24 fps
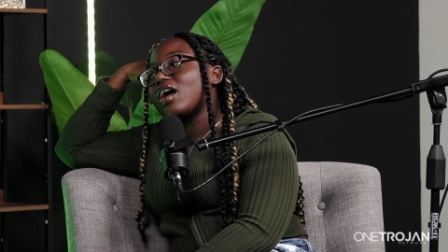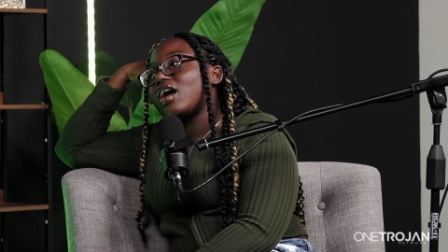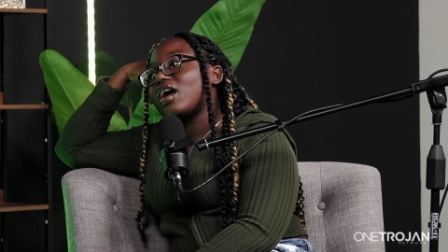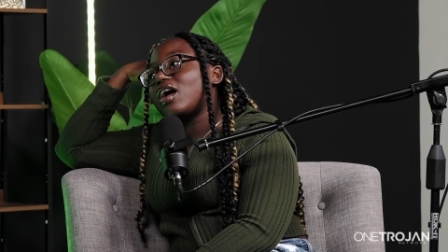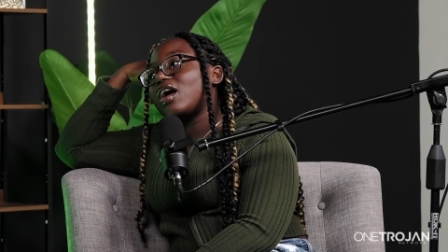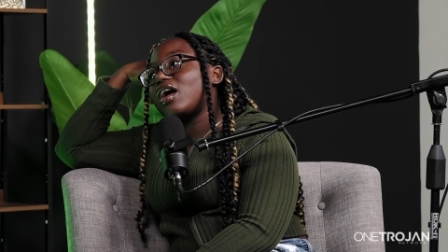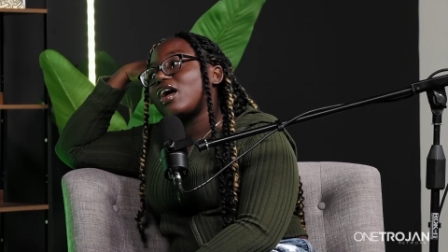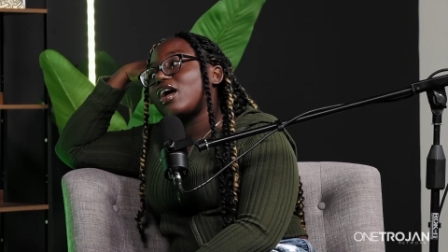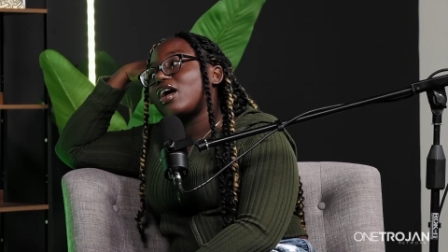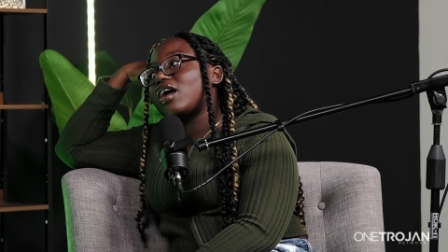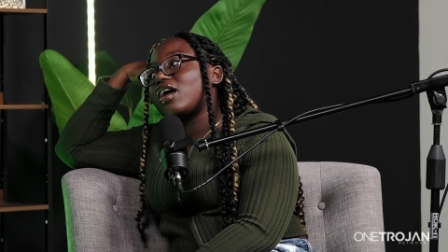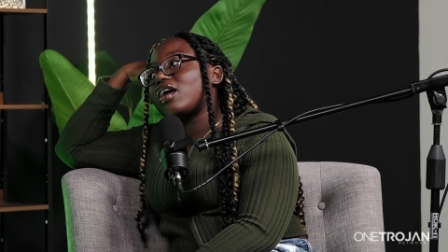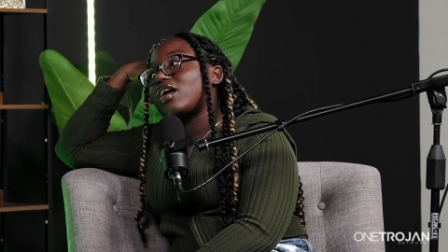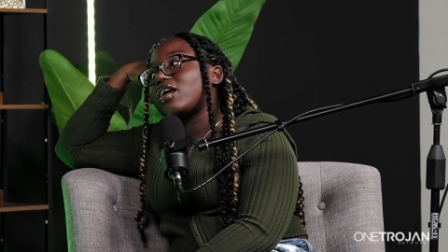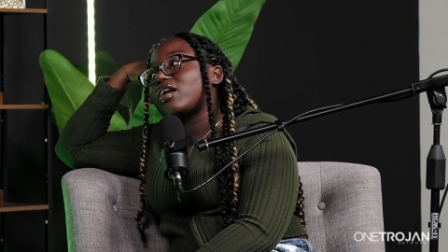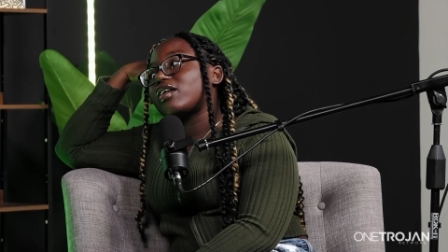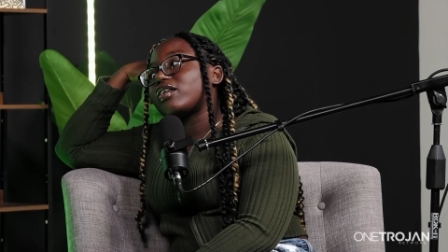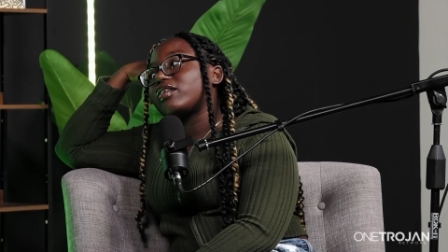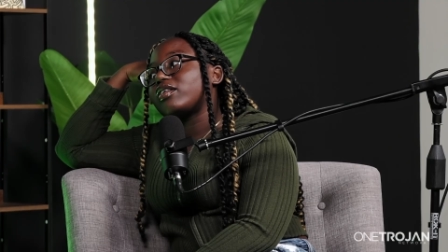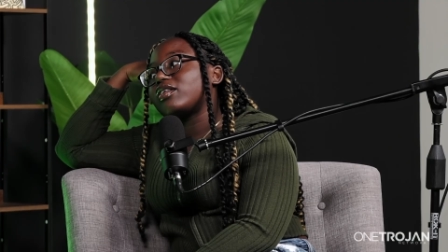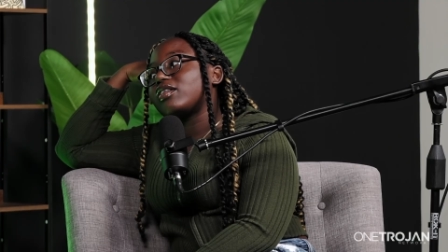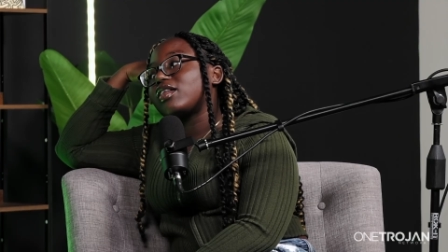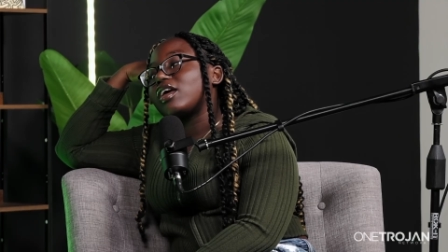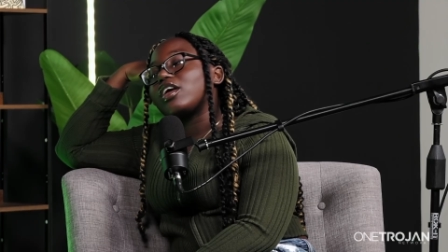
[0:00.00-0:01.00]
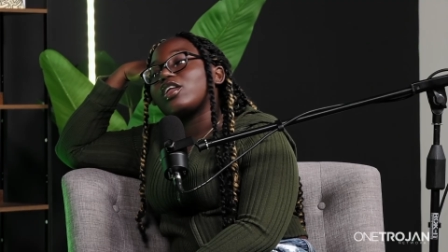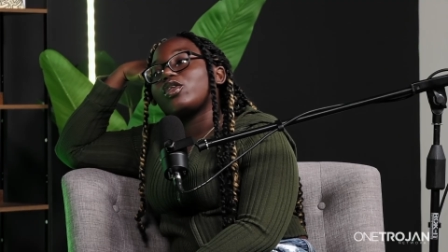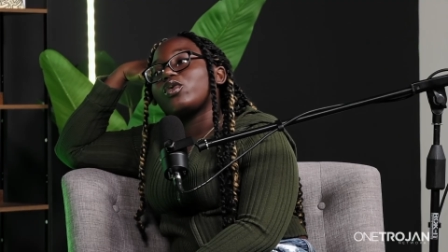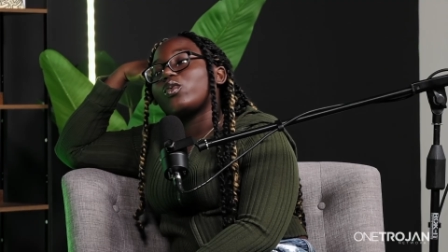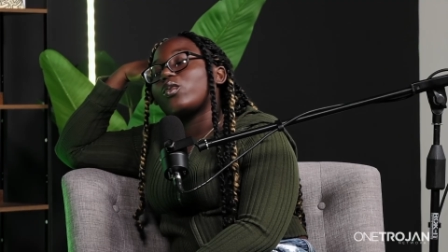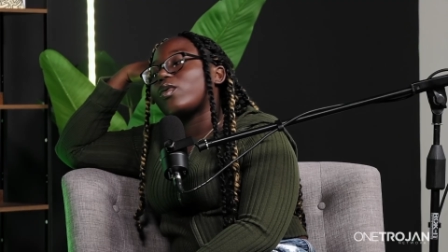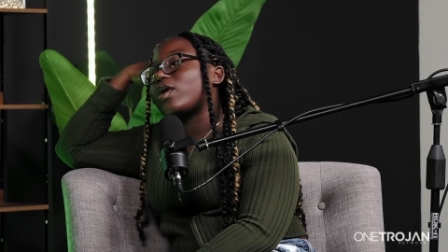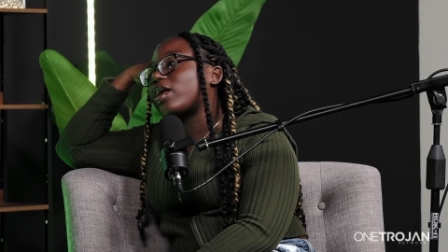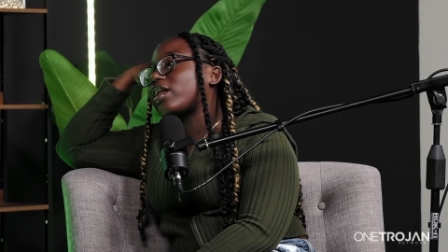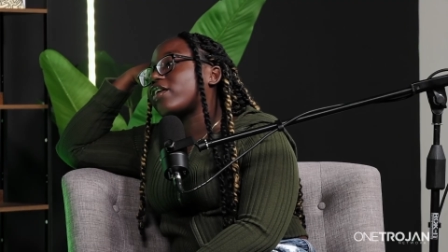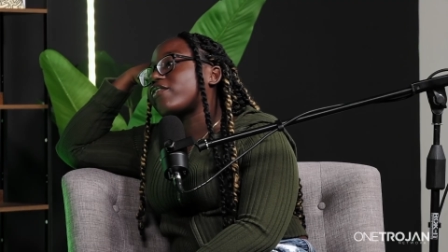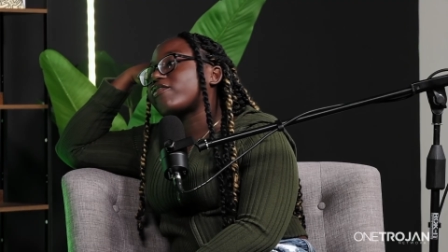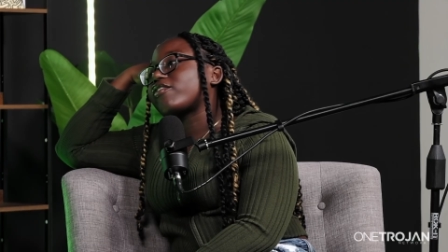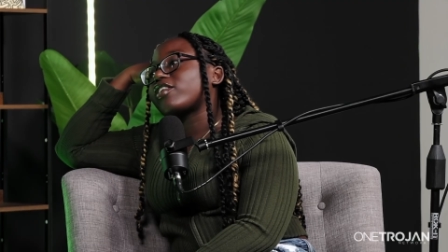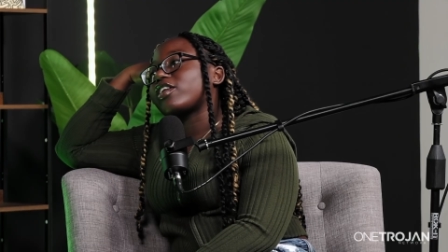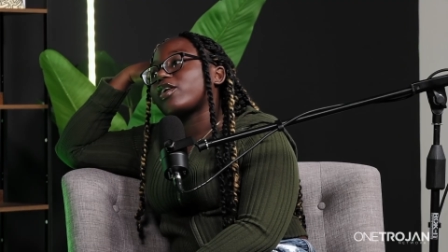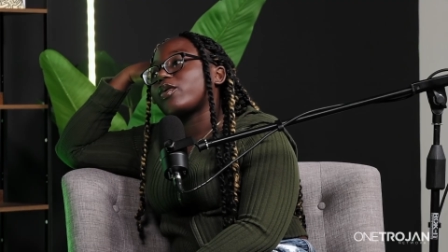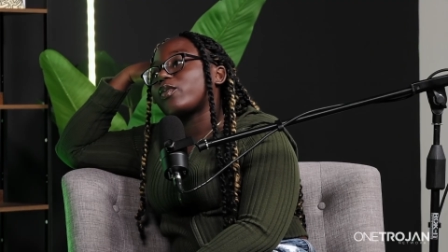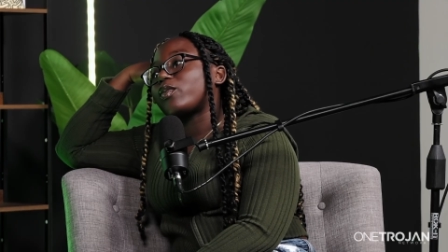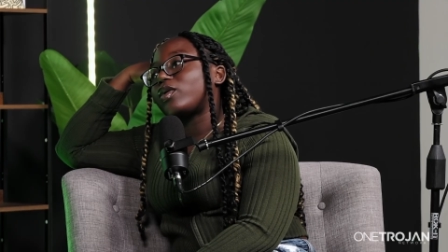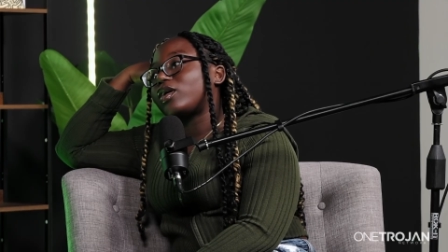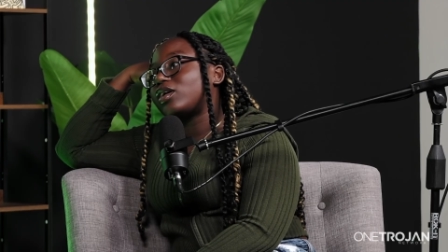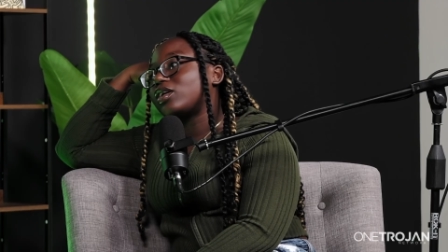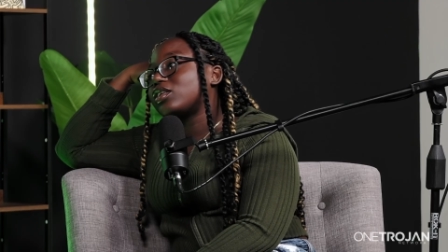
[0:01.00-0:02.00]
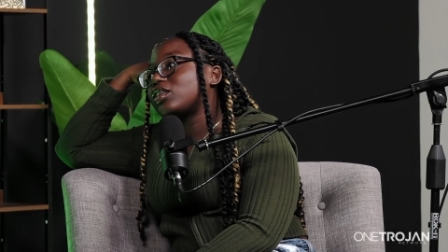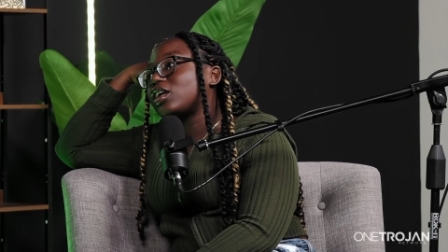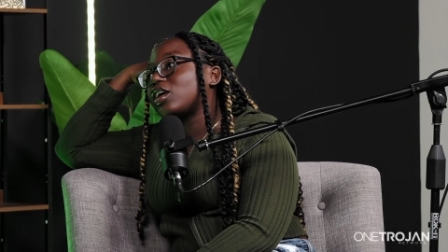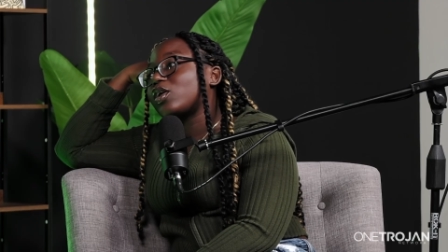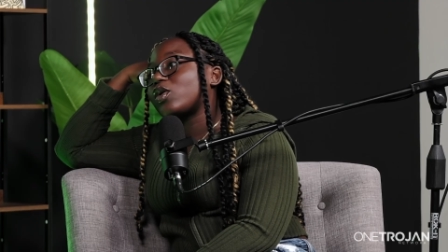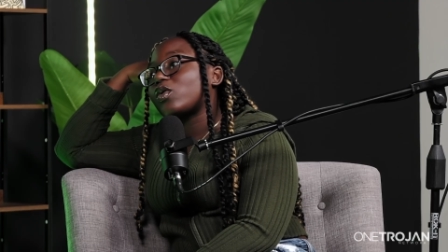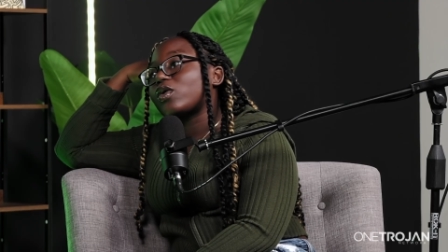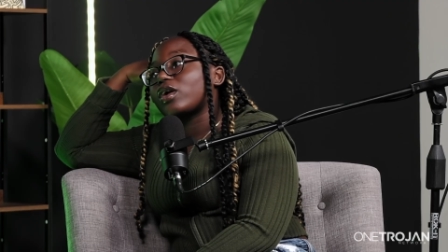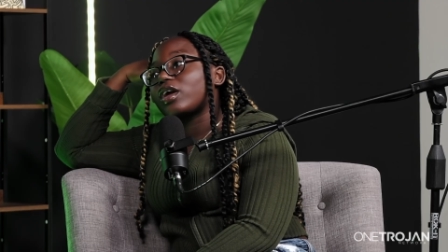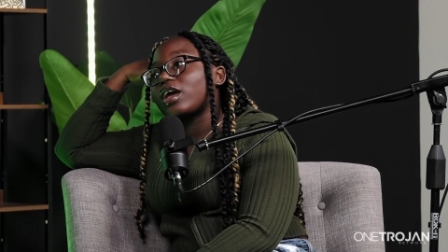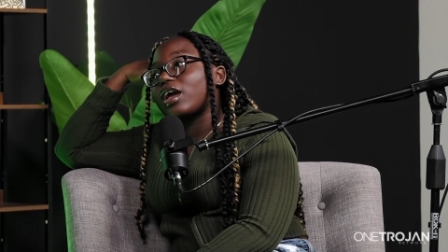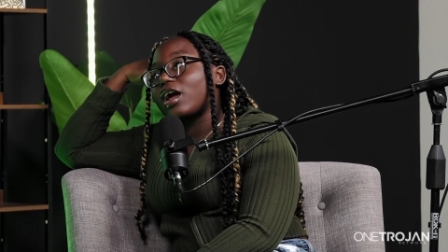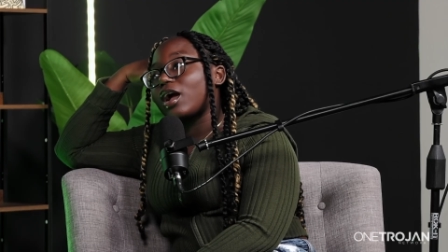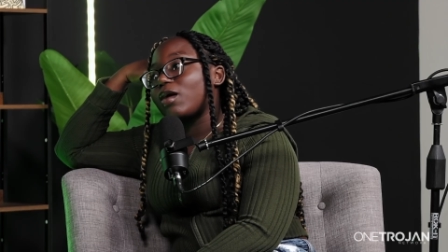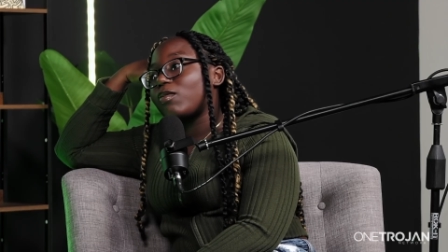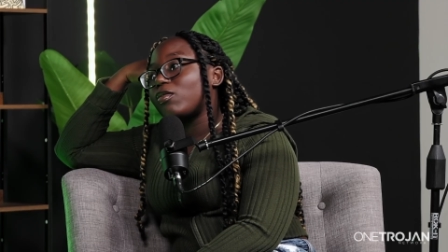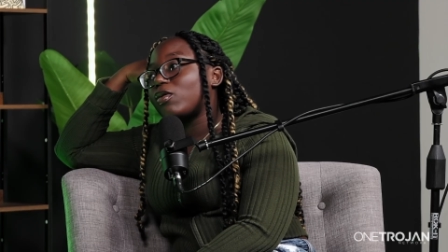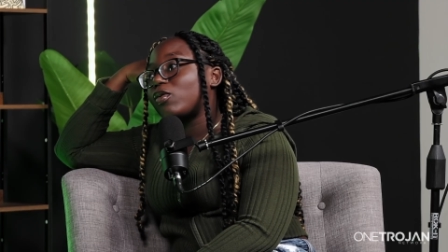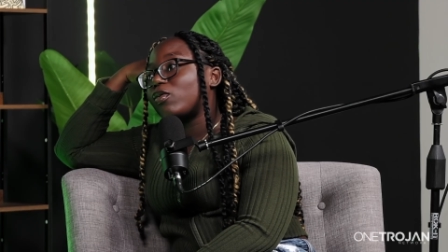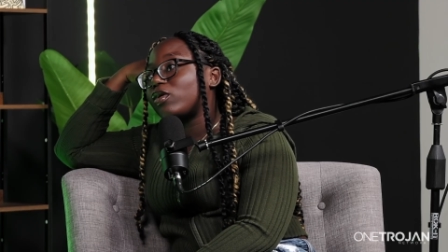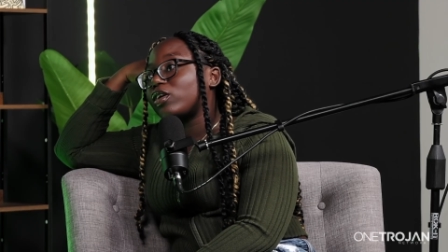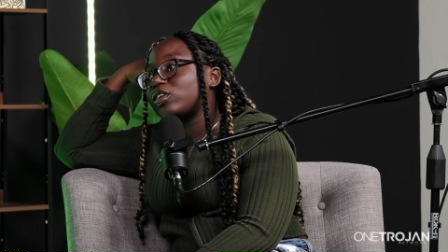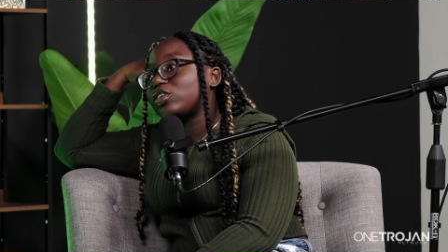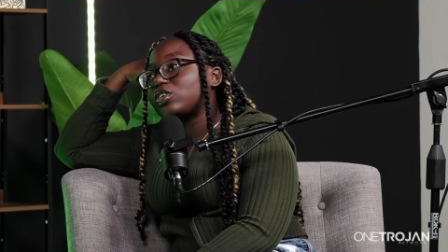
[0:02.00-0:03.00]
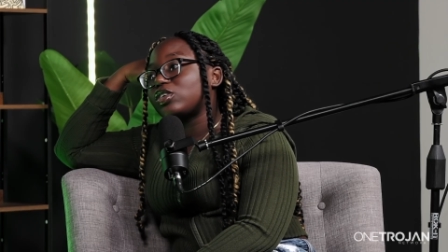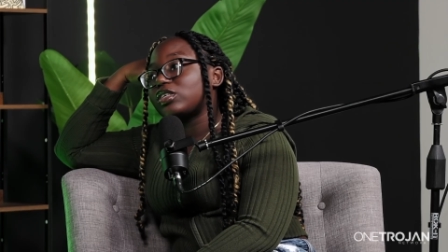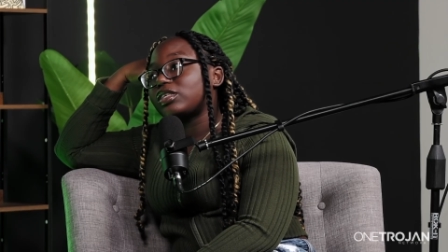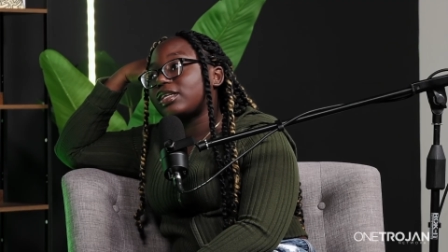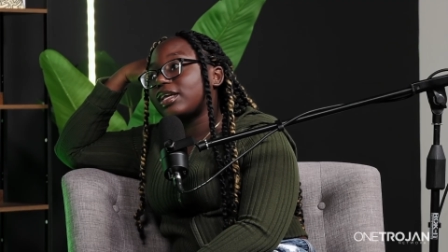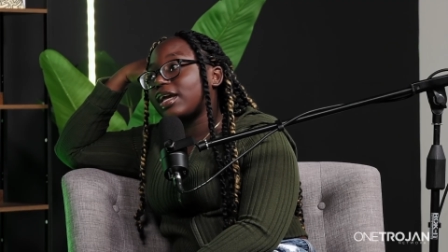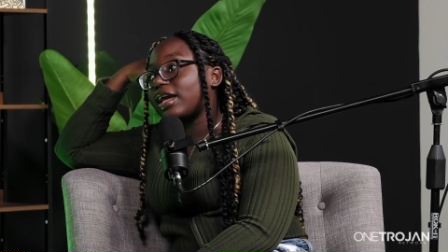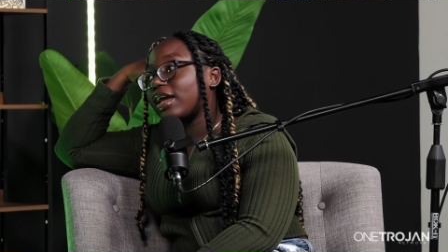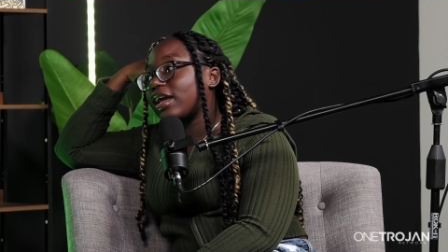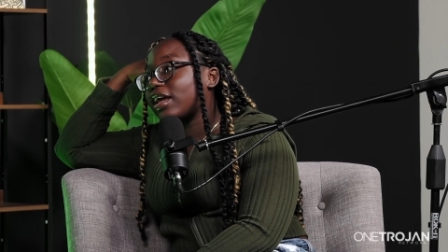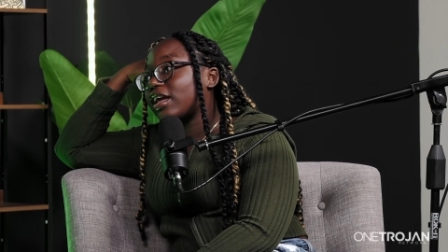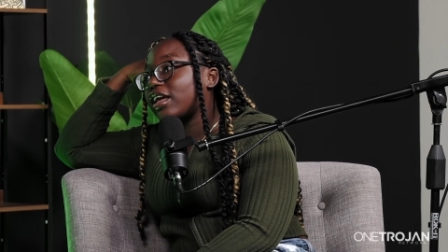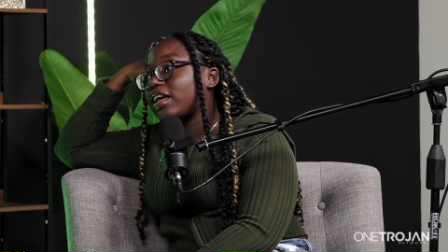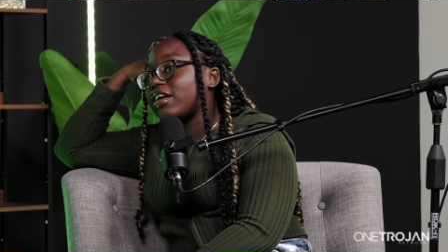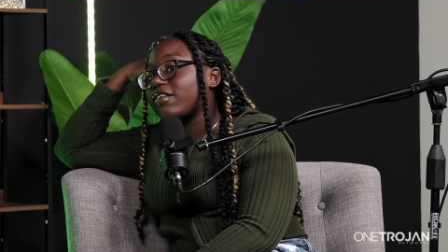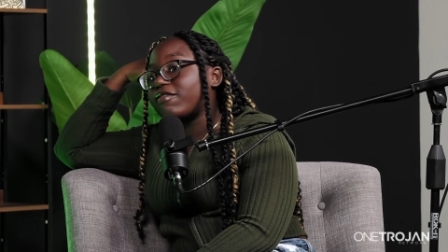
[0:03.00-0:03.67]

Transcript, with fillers: Uh, they do whatever they want. They don't care about what you think.